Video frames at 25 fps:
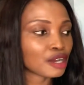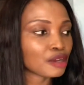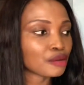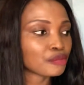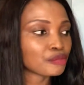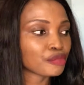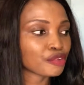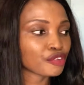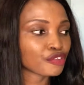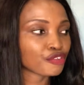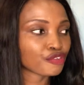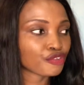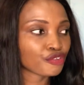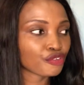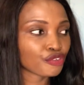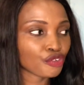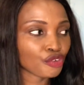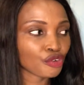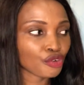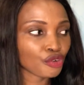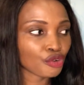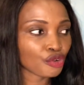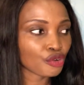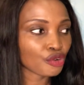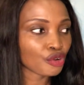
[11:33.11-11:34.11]

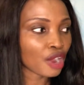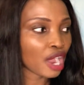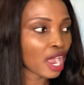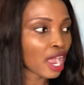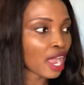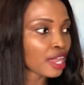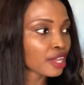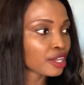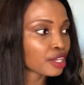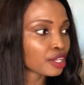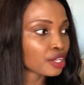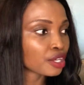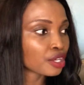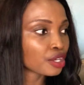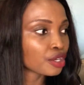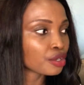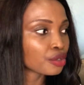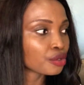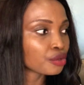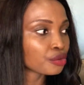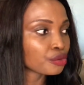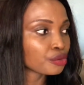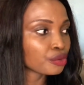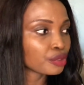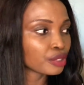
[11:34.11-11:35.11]
before I
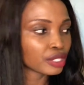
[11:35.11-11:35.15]
go.